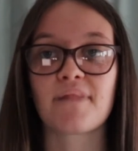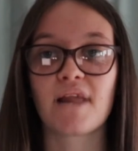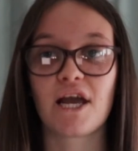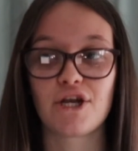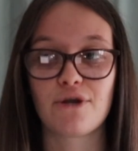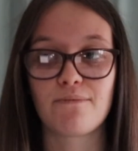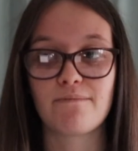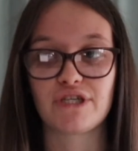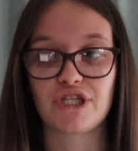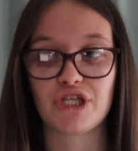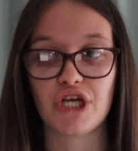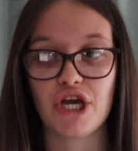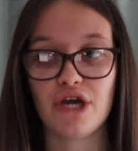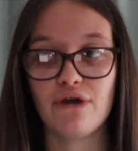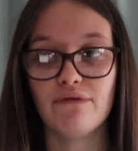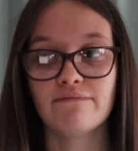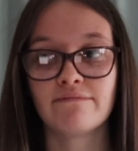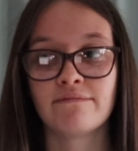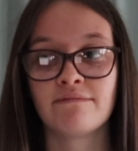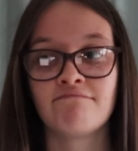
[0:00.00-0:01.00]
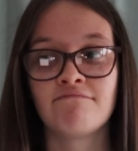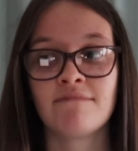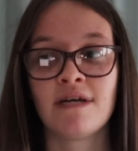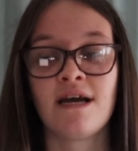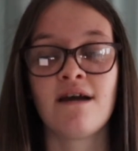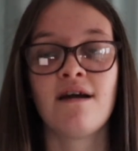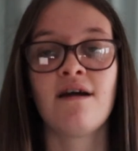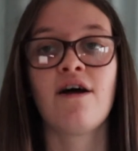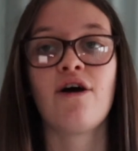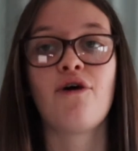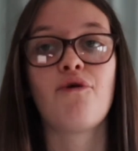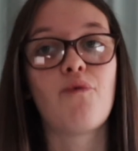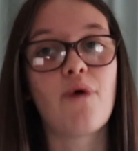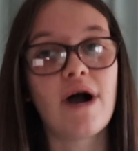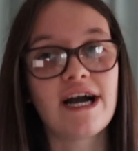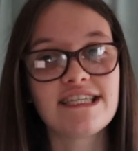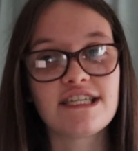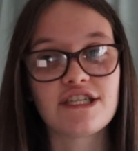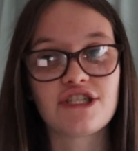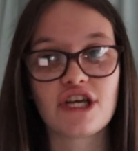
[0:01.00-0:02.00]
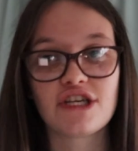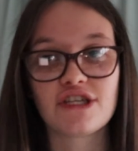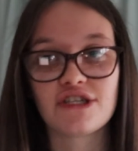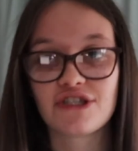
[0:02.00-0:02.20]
Number two, why did